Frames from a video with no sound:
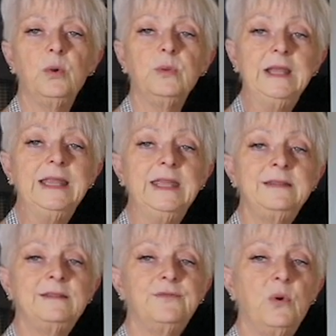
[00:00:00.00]

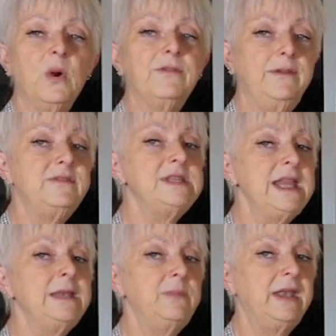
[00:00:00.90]
release for
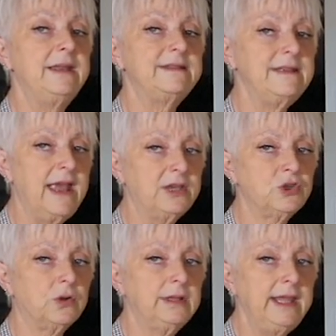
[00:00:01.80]
15 minutes
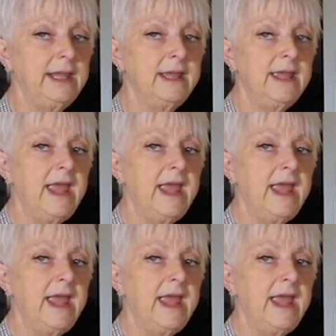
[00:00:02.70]
naturally,